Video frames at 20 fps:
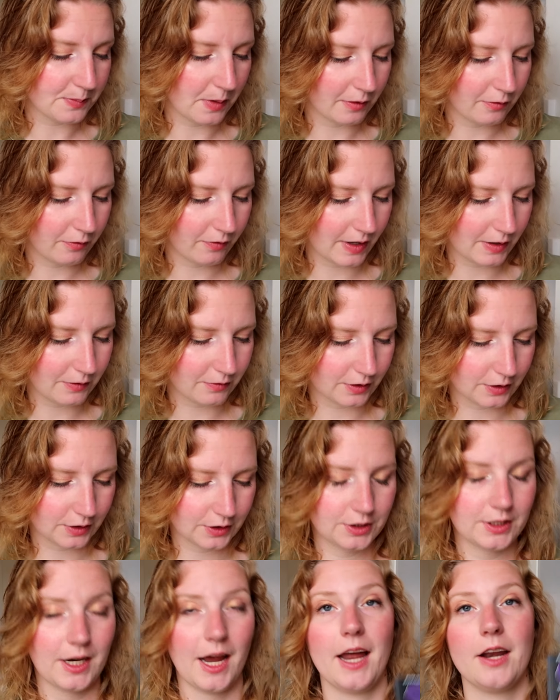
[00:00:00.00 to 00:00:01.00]
my favorite
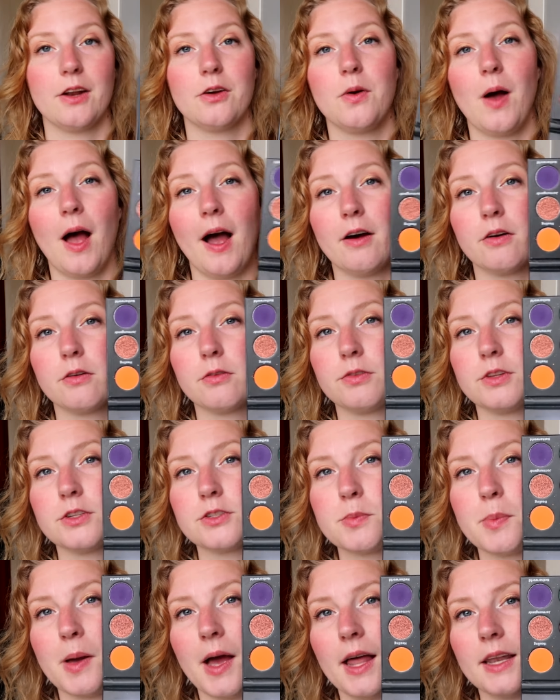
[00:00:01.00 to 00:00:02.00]
shadow out of this
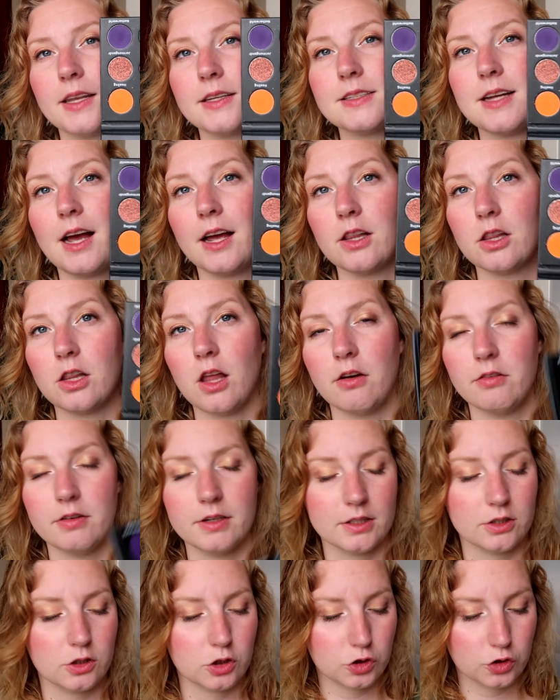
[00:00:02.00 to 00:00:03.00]
palette. I love
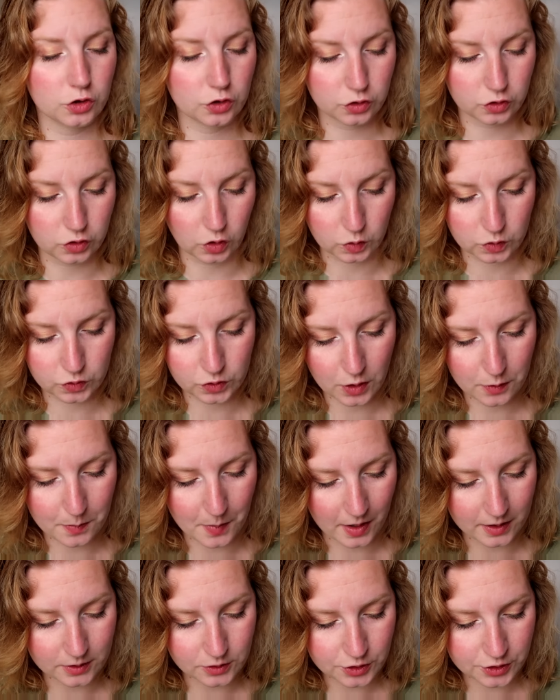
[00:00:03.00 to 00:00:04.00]
it so
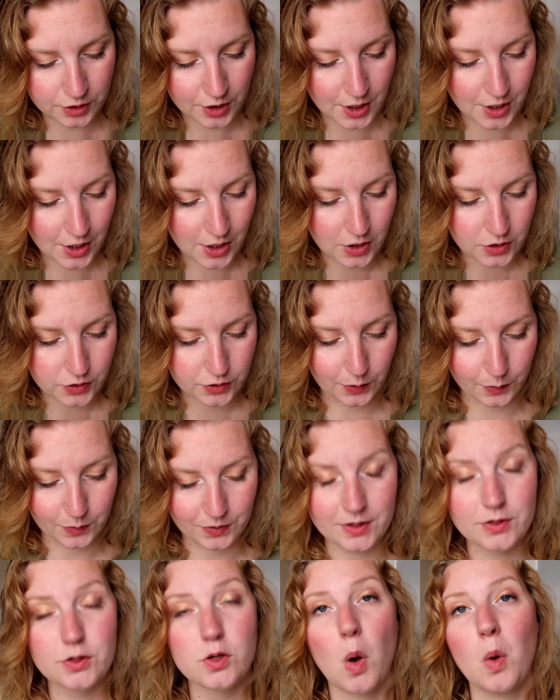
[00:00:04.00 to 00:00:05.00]
much. So
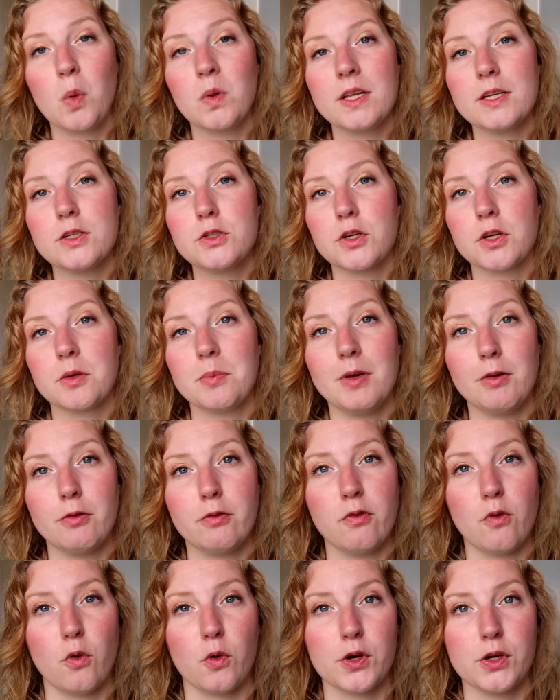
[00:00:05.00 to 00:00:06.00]
this only took me
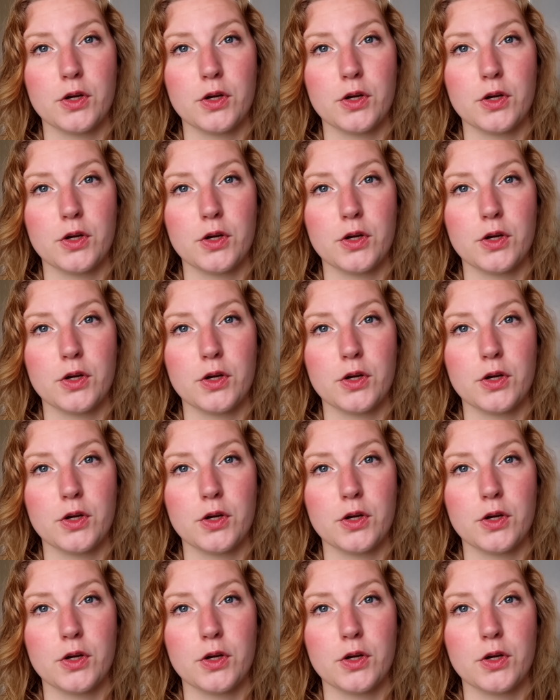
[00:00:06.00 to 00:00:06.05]
4